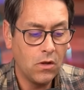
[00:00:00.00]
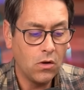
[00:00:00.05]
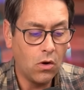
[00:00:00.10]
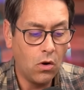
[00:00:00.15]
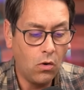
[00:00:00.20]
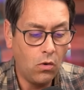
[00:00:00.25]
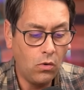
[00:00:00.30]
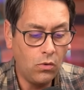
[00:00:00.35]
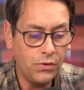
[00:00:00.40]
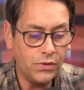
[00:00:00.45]

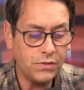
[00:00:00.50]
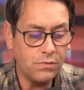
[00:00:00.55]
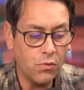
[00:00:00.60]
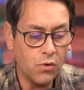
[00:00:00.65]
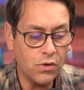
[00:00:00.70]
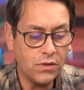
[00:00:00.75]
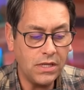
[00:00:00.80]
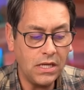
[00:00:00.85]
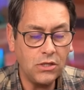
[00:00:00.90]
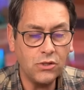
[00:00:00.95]
Cold is
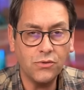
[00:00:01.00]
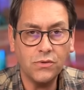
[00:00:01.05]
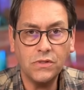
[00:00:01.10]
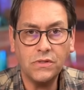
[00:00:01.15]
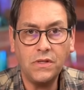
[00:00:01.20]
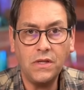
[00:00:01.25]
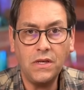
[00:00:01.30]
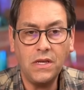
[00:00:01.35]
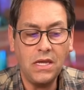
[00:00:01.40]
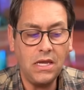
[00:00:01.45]
more
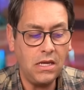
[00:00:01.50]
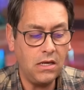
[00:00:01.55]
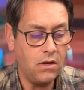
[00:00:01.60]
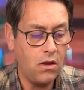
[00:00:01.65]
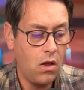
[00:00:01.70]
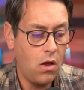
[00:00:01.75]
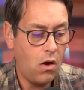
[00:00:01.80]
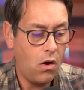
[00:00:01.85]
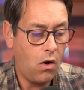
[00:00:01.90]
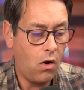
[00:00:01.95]
dangerous than heat
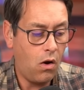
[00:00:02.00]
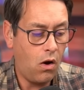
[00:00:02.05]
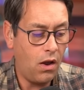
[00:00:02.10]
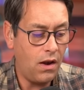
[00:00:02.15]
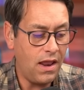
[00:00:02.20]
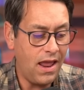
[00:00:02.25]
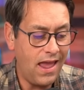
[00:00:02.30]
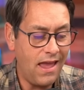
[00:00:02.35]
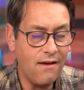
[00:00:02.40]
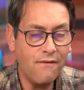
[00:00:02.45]

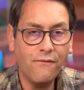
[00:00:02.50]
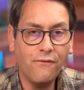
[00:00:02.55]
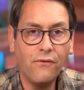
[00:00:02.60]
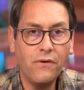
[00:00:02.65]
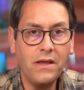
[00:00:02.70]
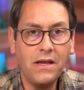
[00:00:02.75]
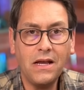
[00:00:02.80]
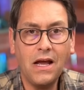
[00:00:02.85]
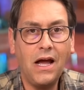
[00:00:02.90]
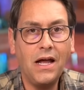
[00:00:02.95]
on
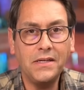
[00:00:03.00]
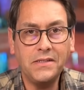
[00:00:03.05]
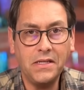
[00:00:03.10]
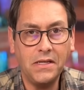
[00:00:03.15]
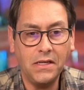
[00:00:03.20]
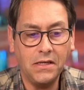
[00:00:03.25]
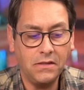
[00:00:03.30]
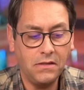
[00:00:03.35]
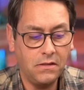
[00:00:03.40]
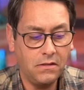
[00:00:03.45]
every
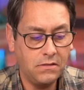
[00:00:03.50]
continent.